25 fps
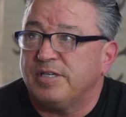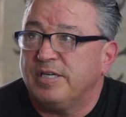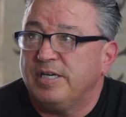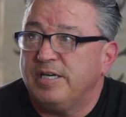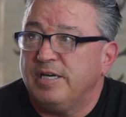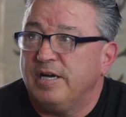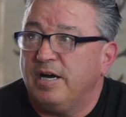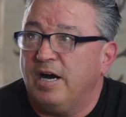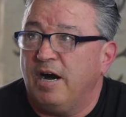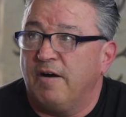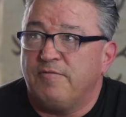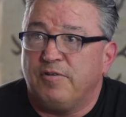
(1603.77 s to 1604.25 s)

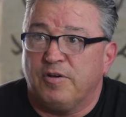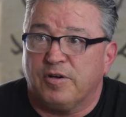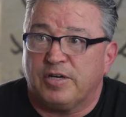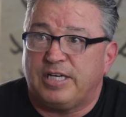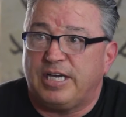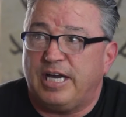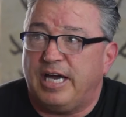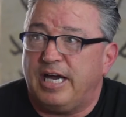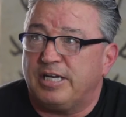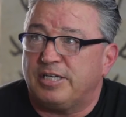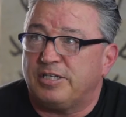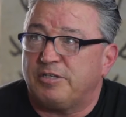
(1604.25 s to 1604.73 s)
of your
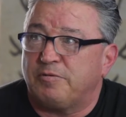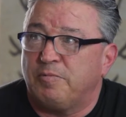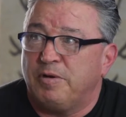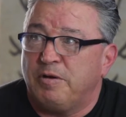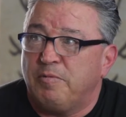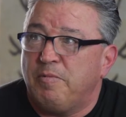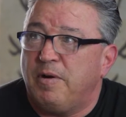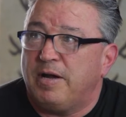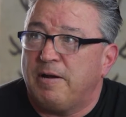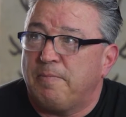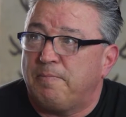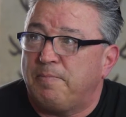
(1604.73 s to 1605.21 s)
catch.
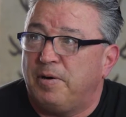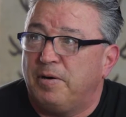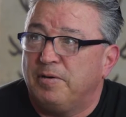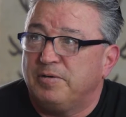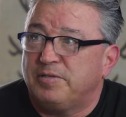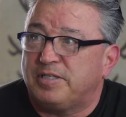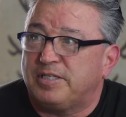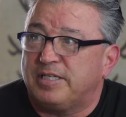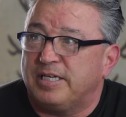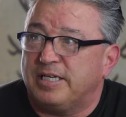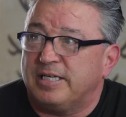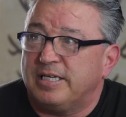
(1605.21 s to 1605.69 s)
We want to
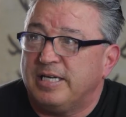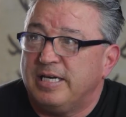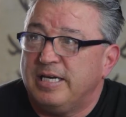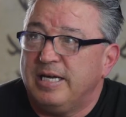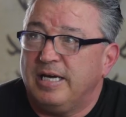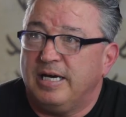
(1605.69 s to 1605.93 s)
post it.